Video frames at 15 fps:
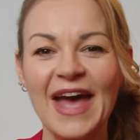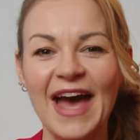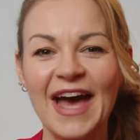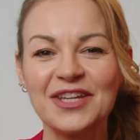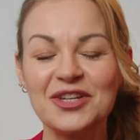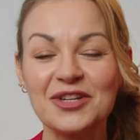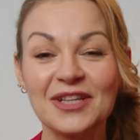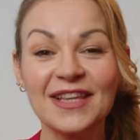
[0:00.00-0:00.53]

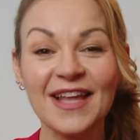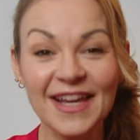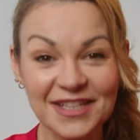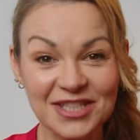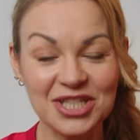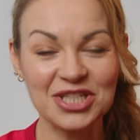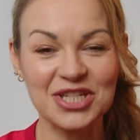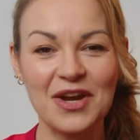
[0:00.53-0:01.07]
and you'd like
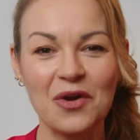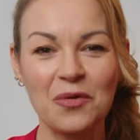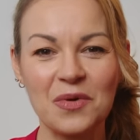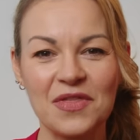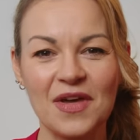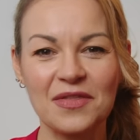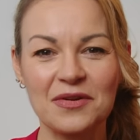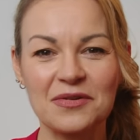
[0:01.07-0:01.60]
to share it
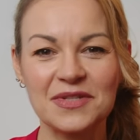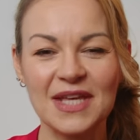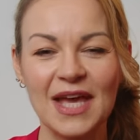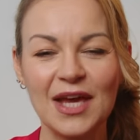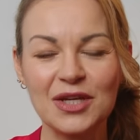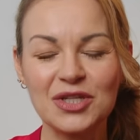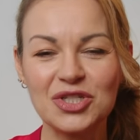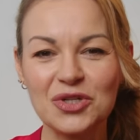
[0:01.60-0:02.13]
with others,
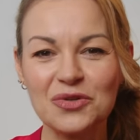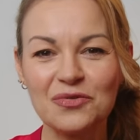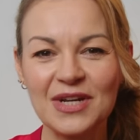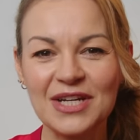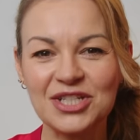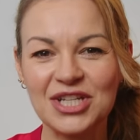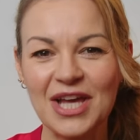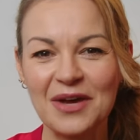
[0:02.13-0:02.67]
do
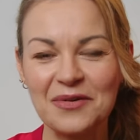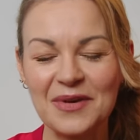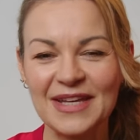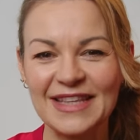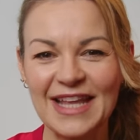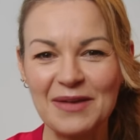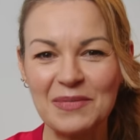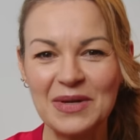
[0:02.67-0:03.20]
reach out
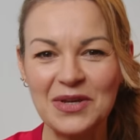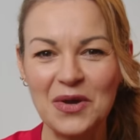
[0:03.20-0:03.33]
and let me